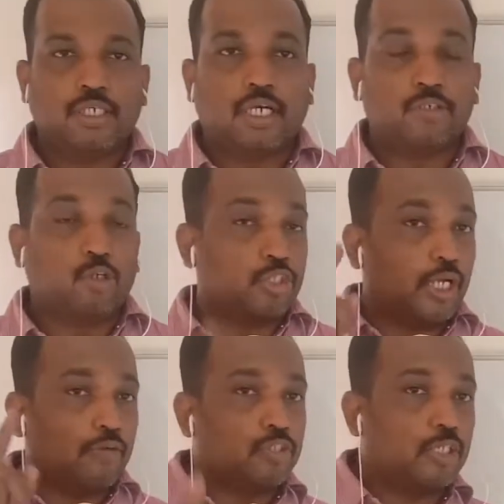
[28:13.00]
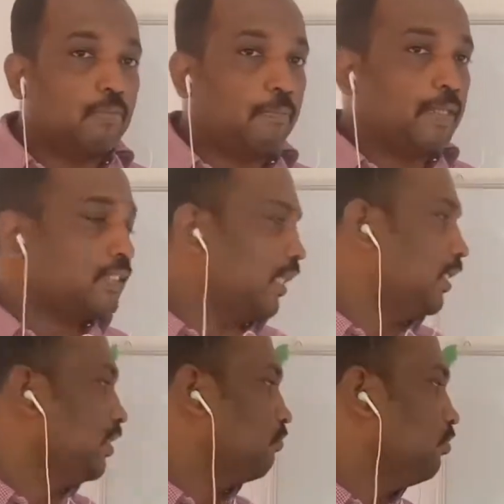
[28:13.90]
And also you have to remember the
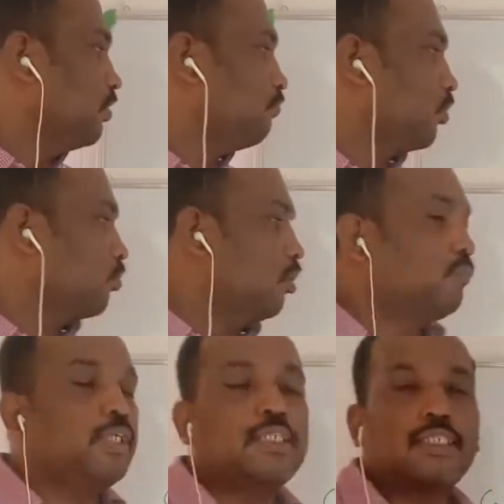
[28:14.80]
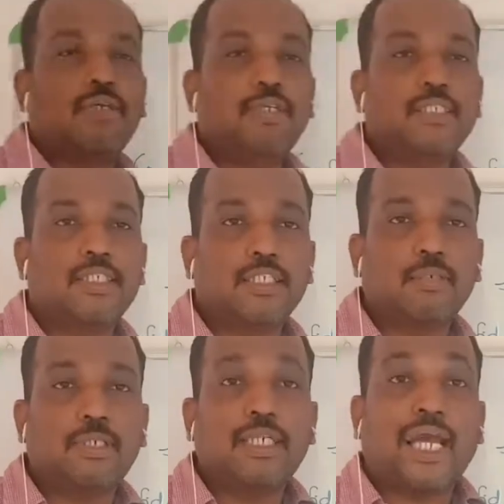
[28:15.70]
other word for confidence level is nothing
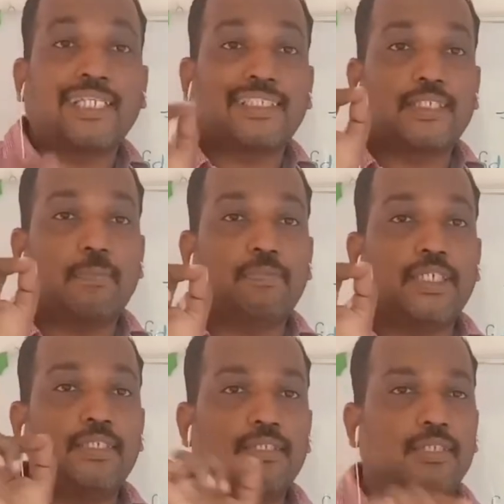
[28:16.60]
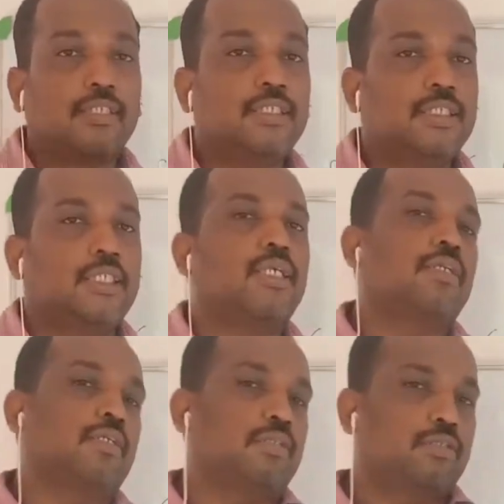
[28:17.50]
but acceptance
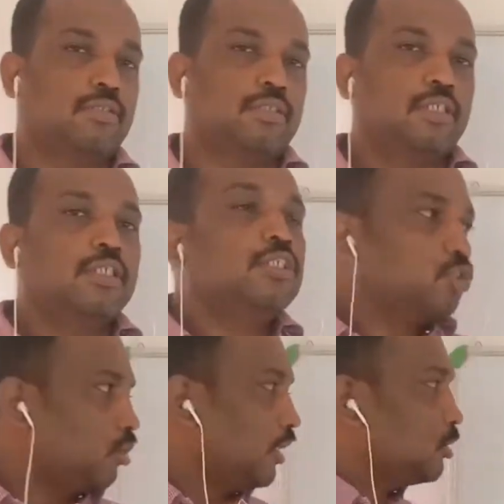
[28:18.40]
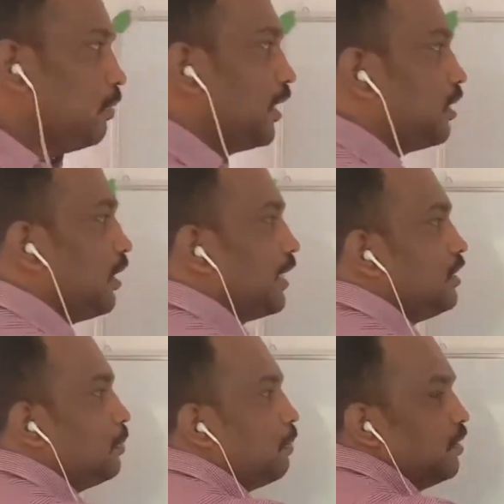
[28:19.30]
region. So let's make
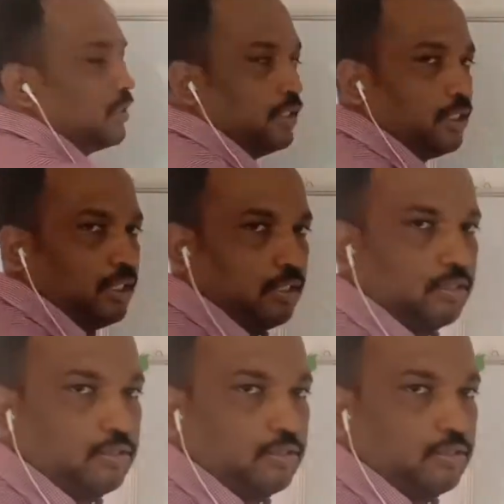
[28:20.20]
90% here.